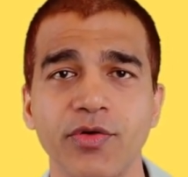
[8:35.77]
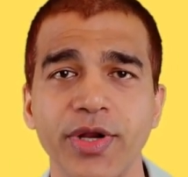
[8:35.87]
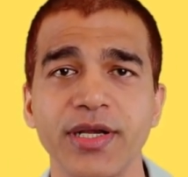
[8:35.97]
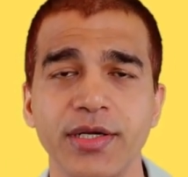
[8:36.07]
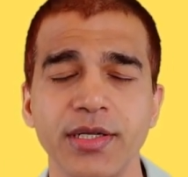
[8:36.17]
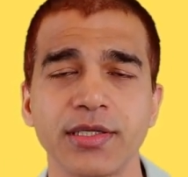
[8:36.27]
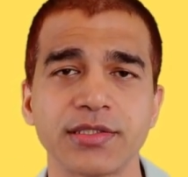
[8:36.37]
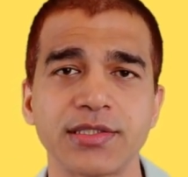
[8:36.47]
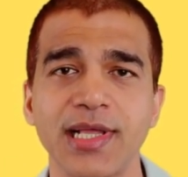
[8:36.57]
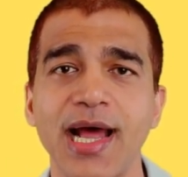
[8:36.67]
green tea
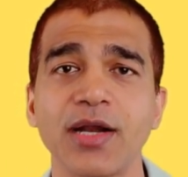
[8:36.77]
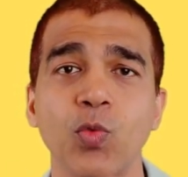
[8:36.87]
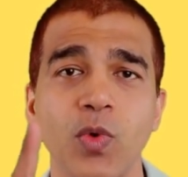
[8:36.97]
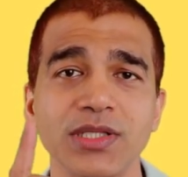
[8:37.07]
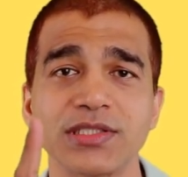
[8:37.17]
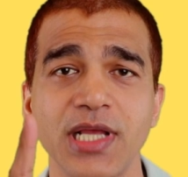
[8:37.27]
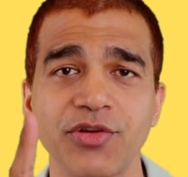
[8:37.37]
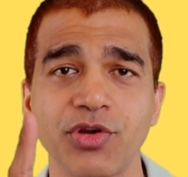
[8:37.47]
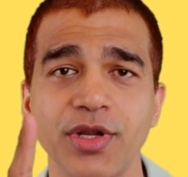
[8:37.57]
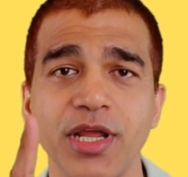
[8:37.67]
is that one
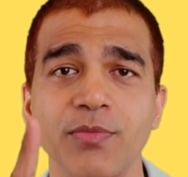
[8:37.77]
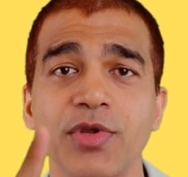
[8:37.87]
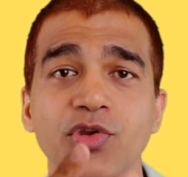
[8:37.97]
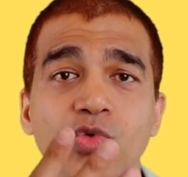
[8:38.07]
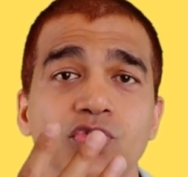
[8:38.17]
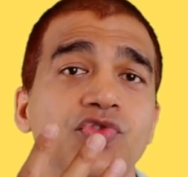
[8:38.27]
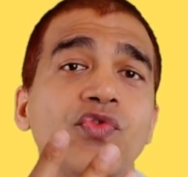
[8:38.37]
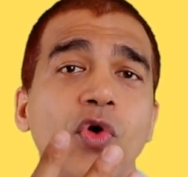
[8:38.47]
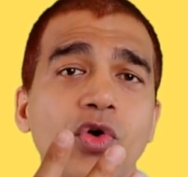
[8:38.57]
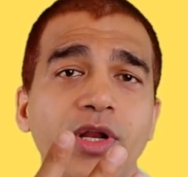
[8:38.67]
sachet can be used
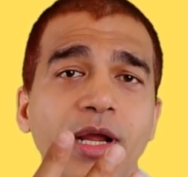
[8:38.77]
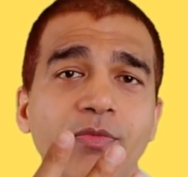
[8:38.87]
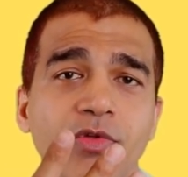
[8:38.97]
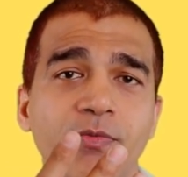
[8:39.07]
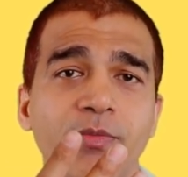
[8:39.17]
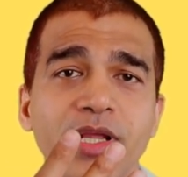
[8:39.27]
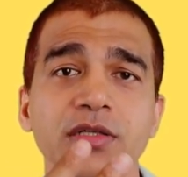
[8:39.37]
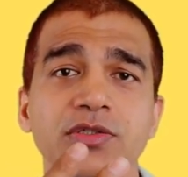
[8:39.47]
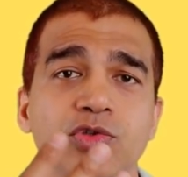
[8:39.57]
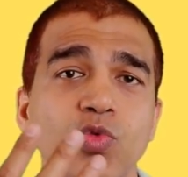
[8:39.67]
four times
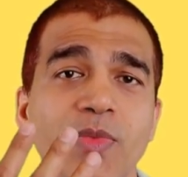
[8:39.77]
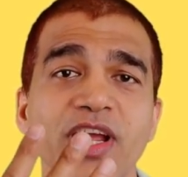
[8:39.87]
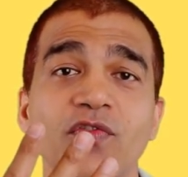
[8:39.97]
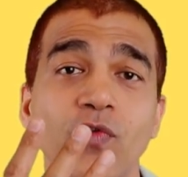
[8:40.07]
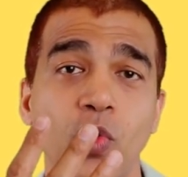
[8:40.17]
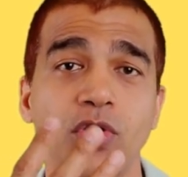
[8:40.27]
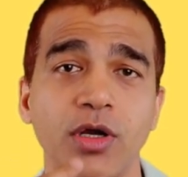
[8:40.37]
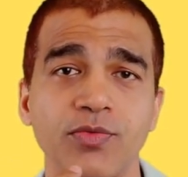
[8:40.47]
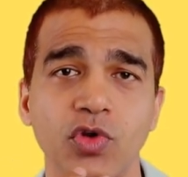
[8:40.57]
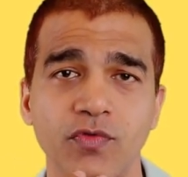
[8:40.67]
means to make four
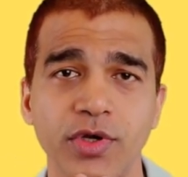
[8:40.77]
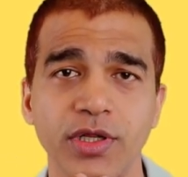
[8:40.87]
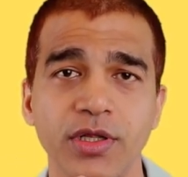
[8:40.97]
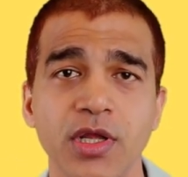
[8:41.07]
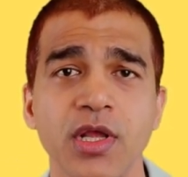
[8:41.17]
cups of tea.